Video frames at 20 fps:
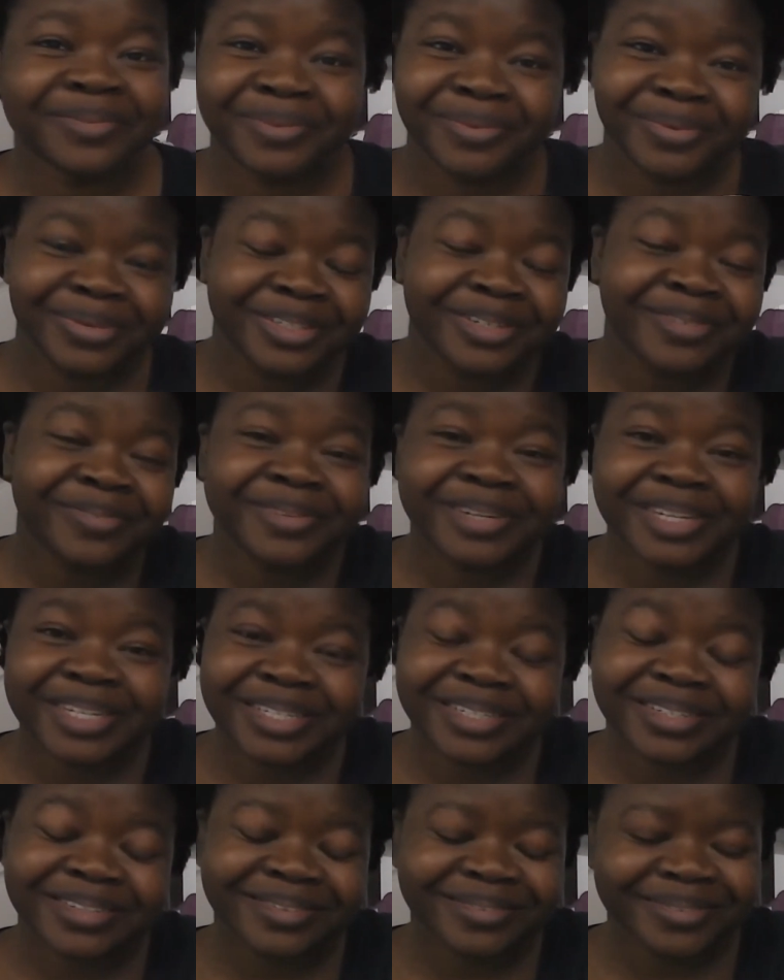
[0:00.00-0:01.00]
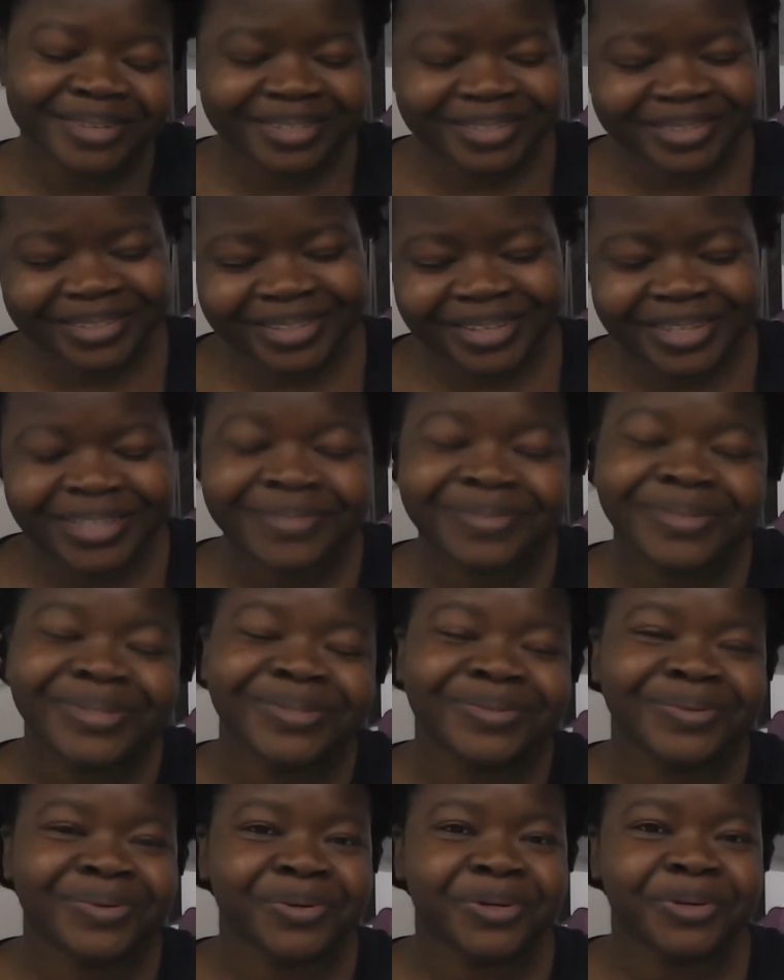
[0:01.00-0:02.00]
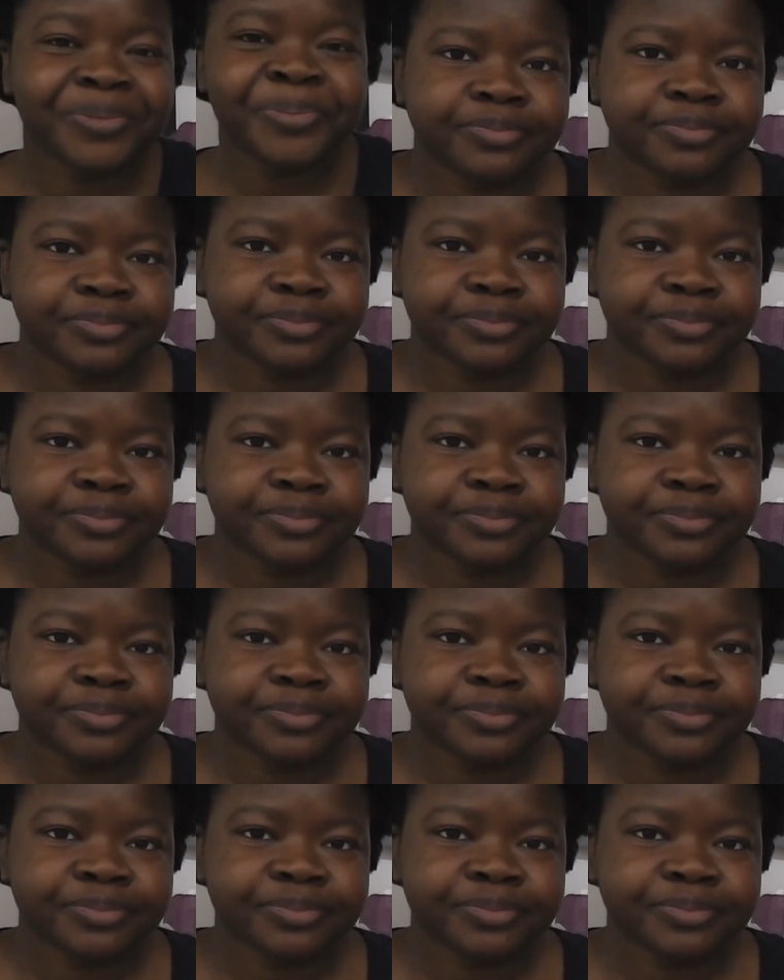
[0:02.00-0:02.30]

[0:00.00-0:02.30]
forward to finishing the rest of this for sure.